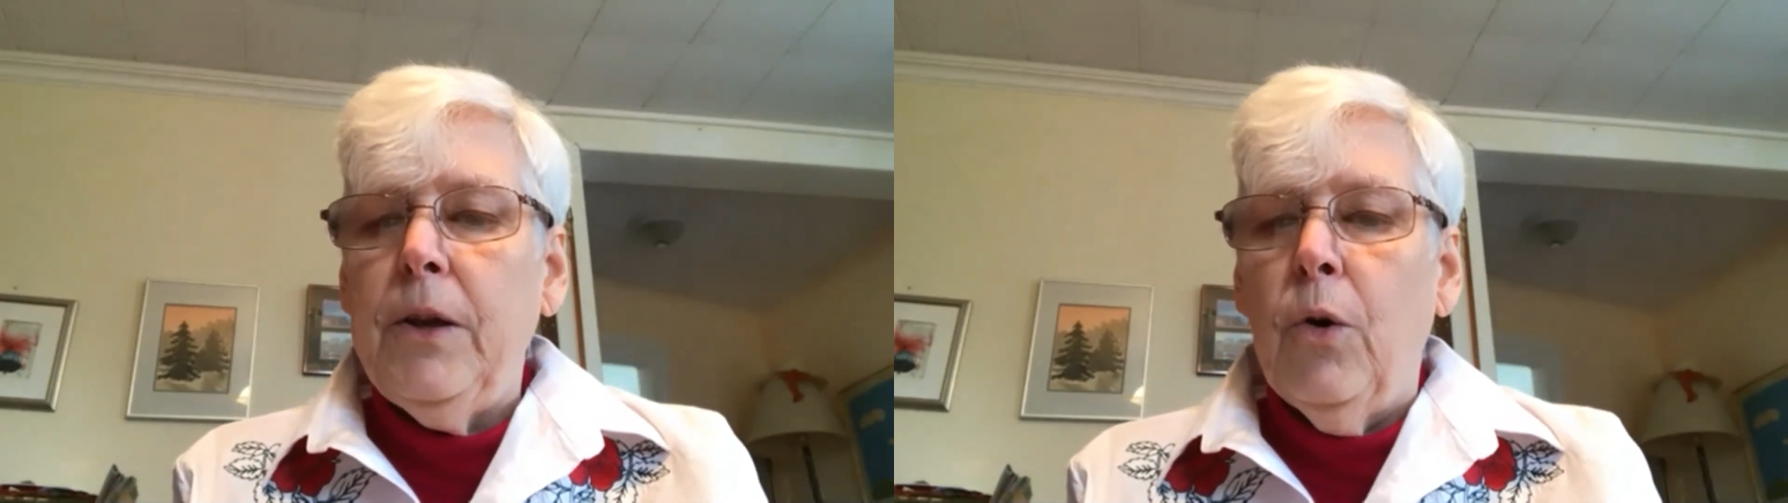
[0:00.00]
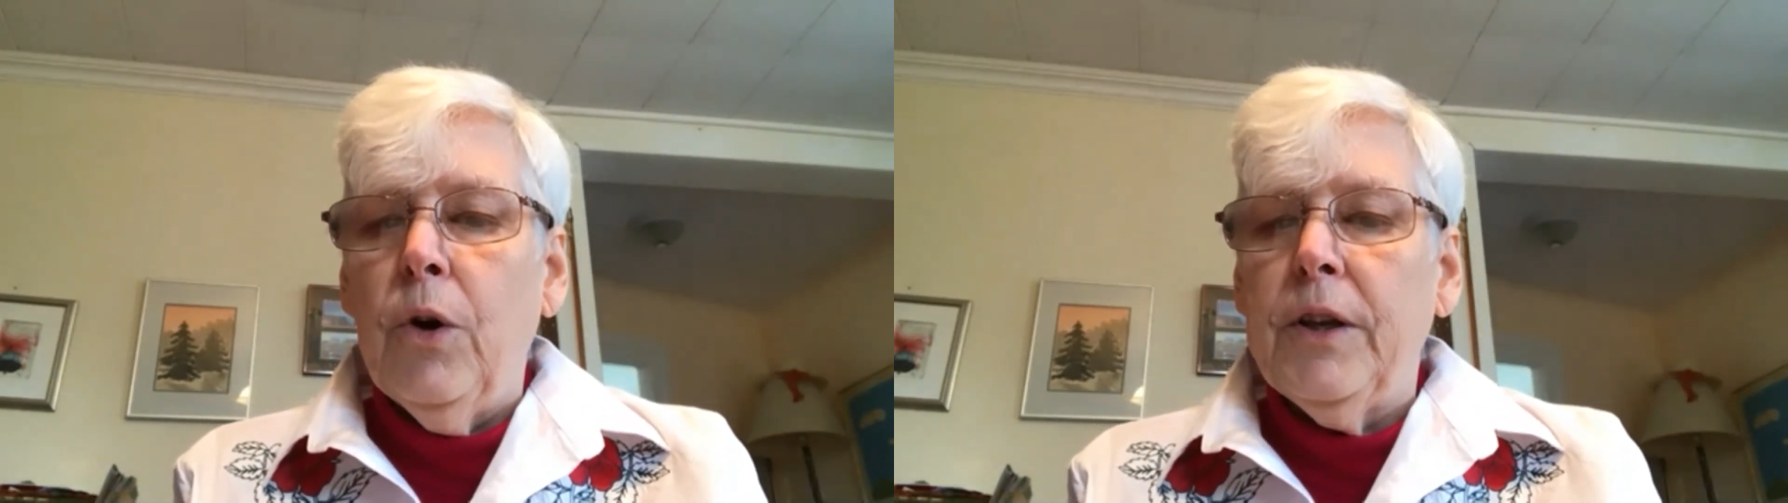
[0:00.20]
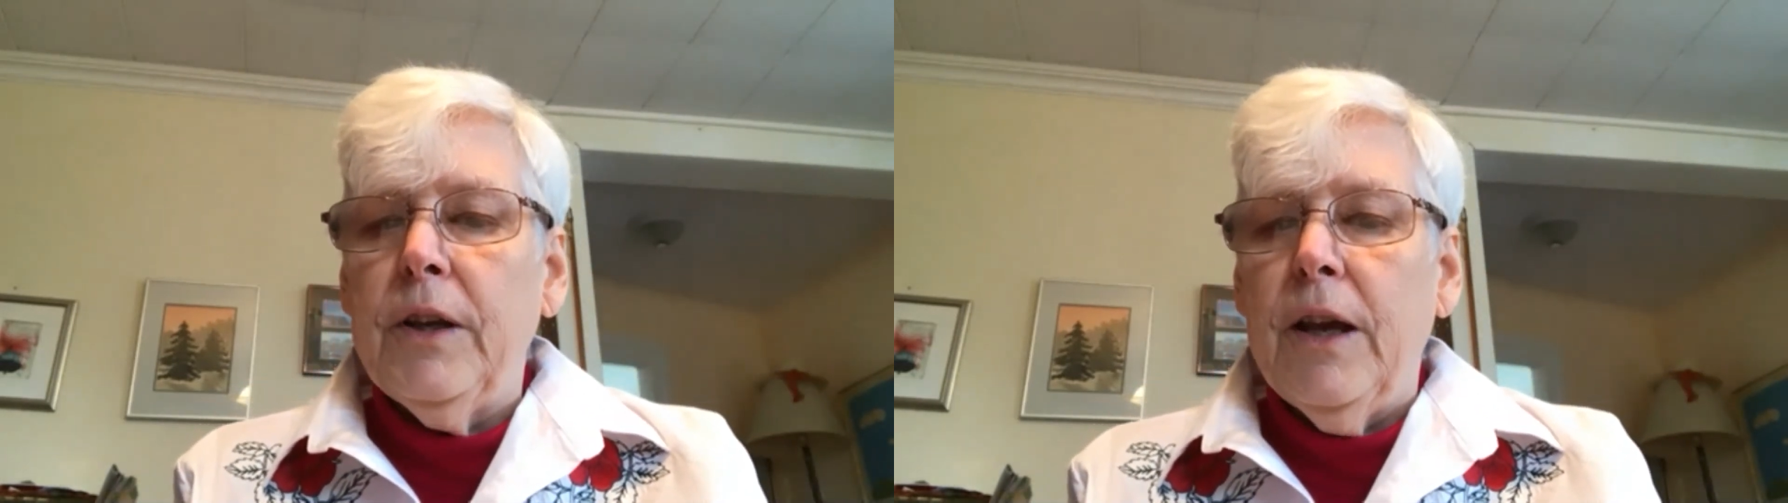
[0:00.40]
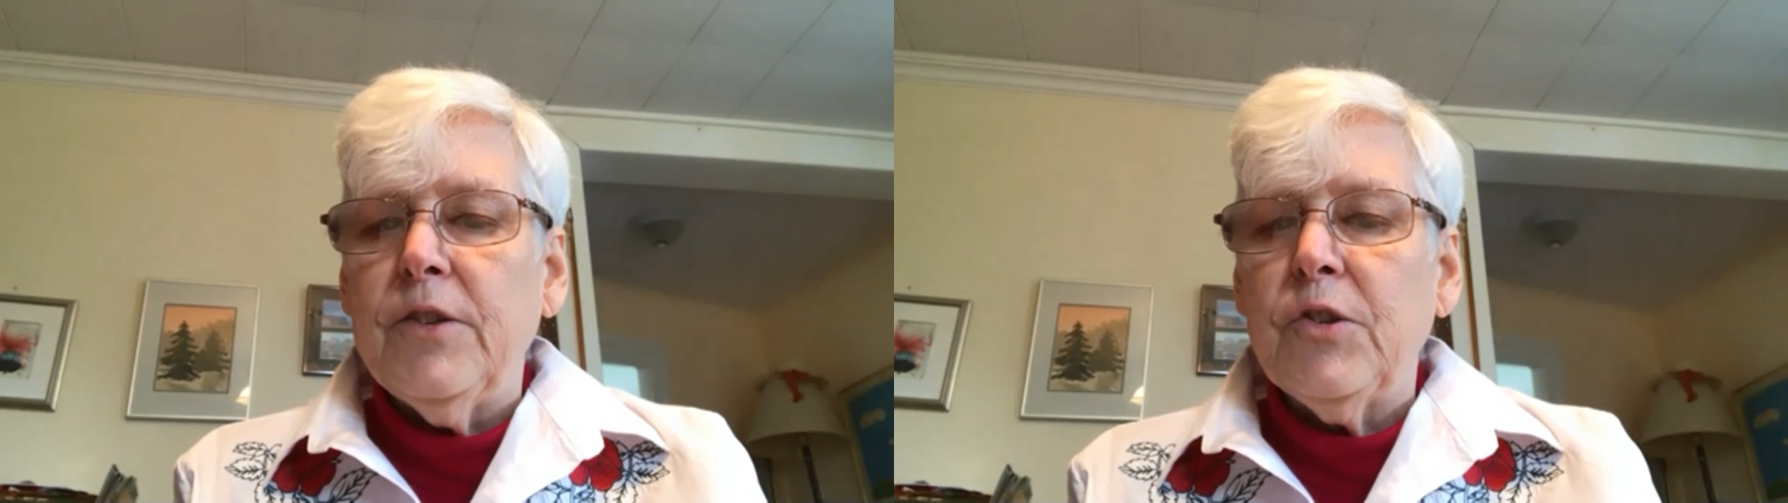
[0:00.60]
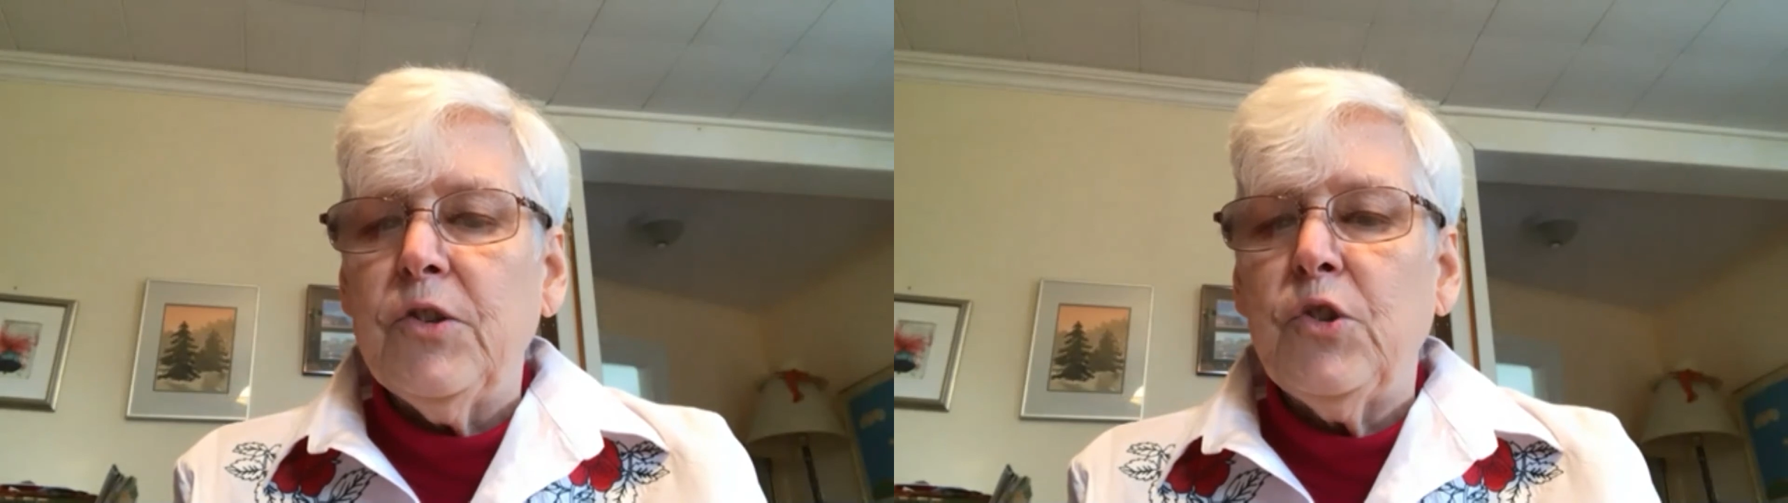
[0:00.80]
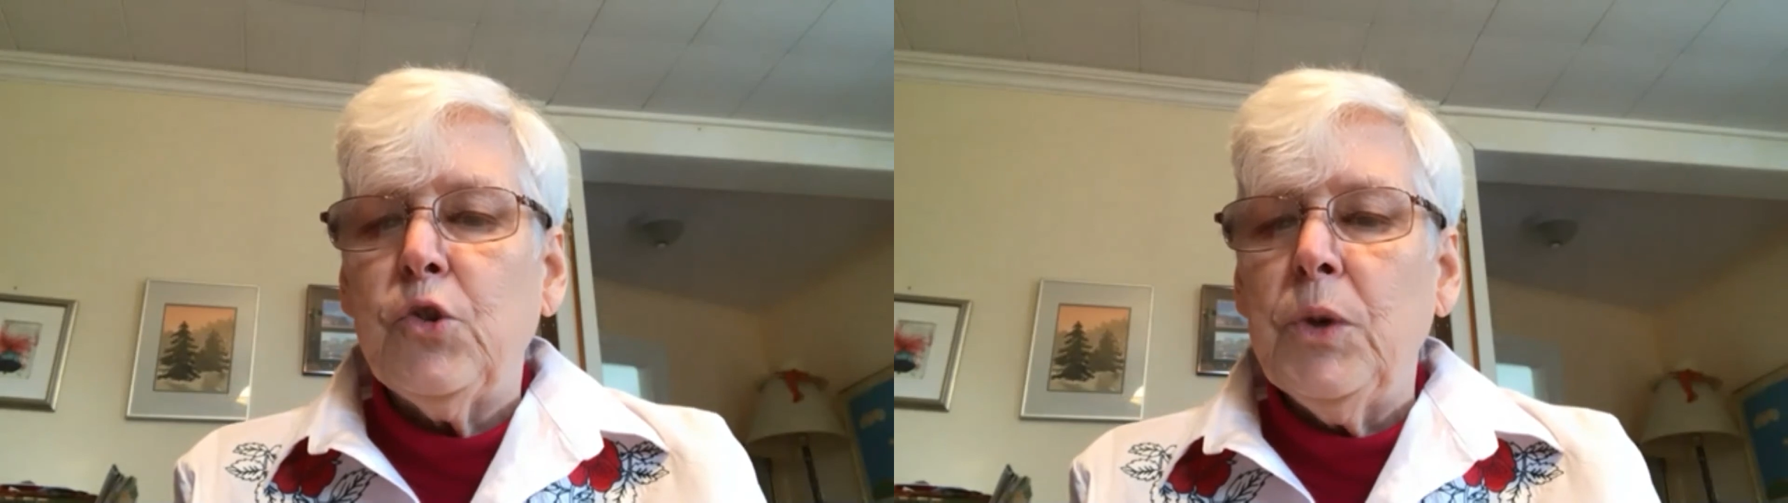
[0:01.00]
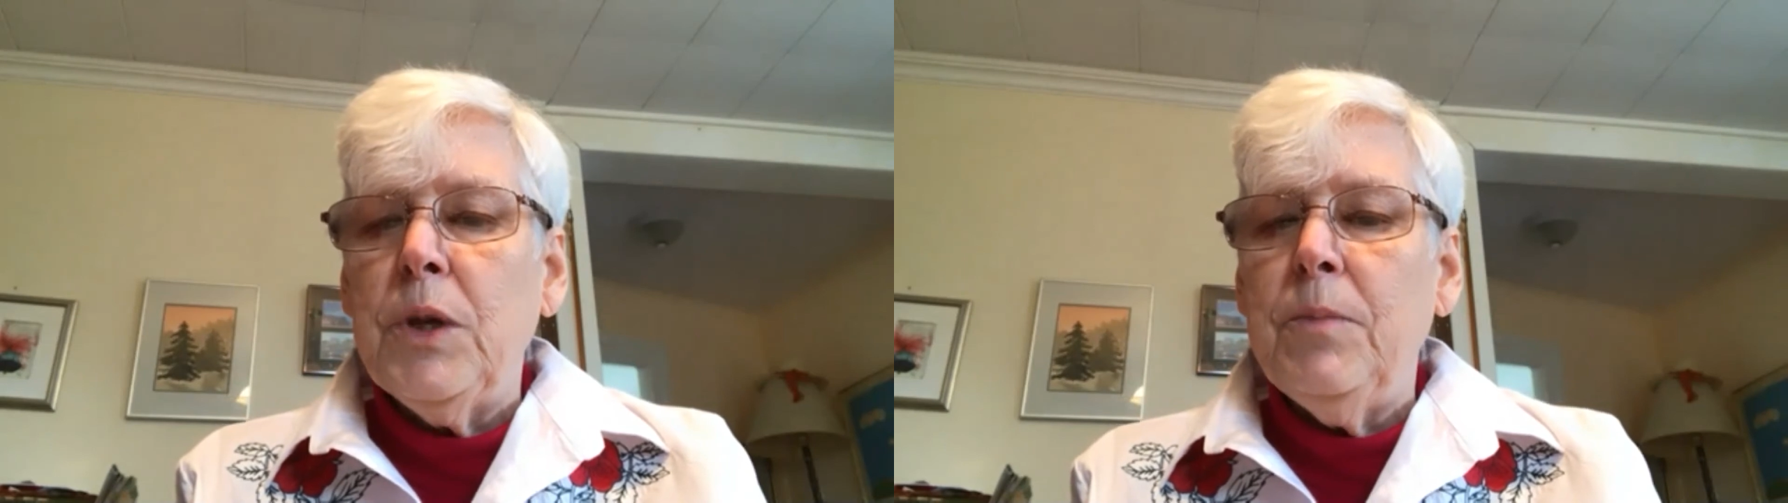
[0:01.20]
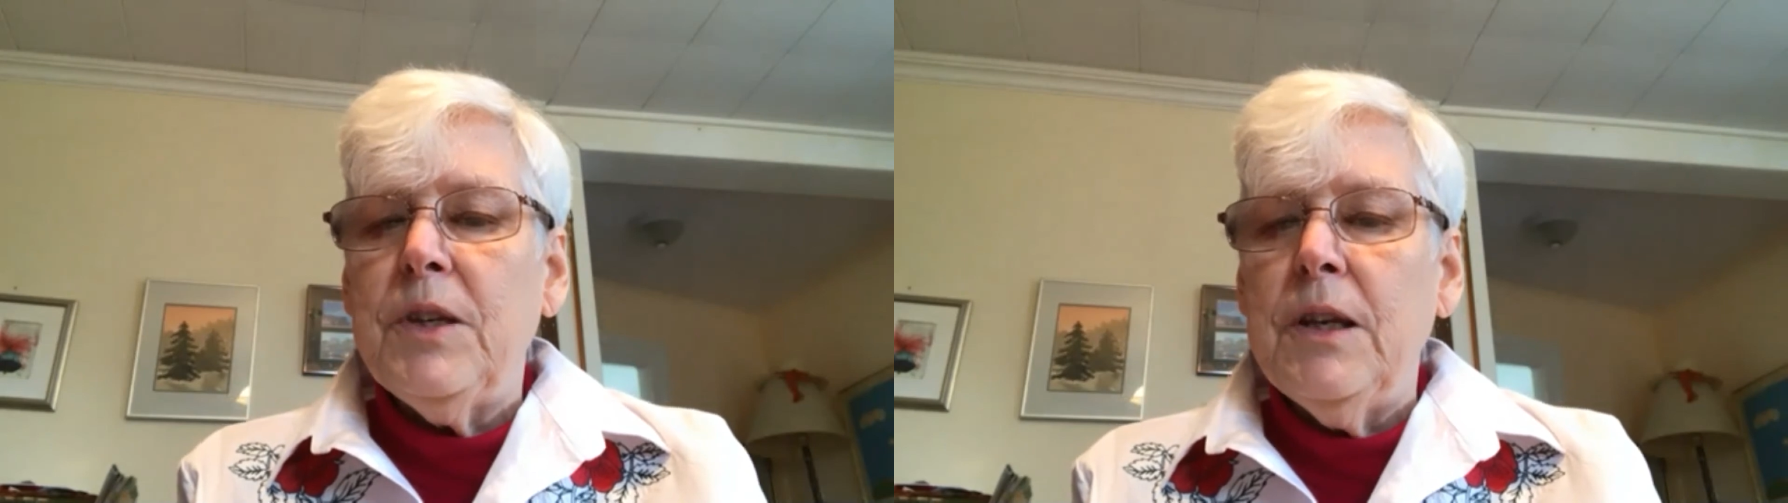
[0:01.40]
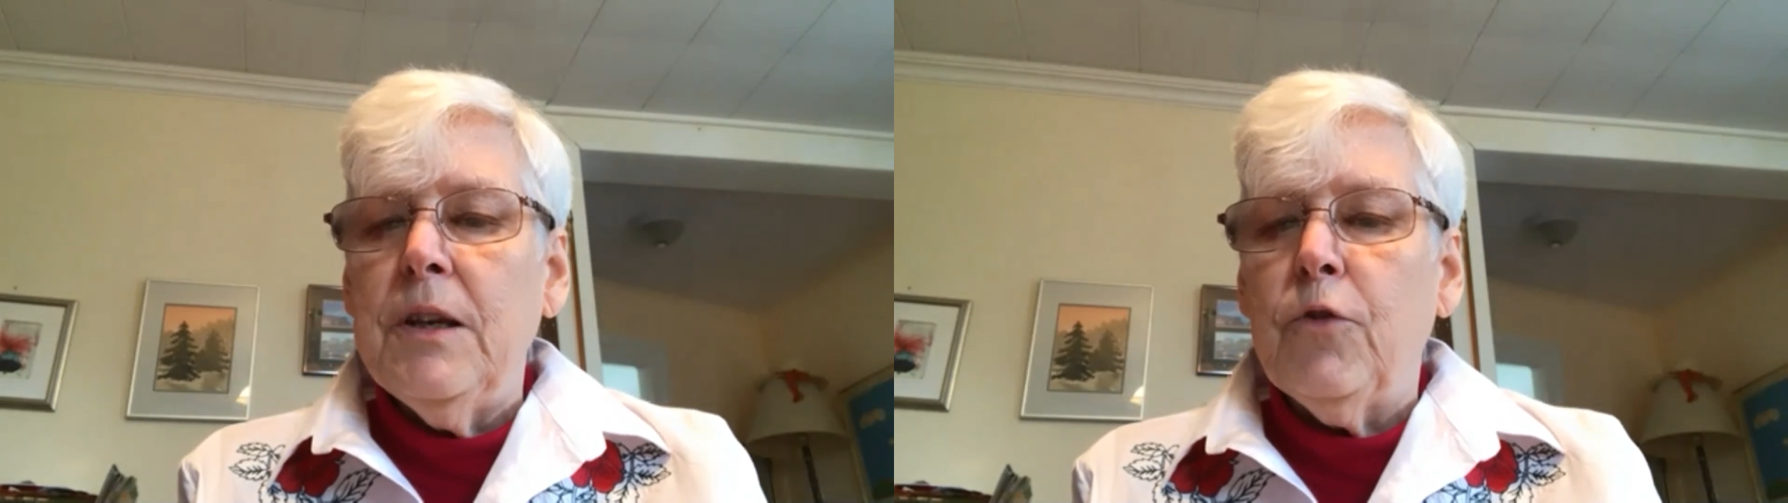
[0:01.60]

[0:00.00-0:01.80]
organizers streamed in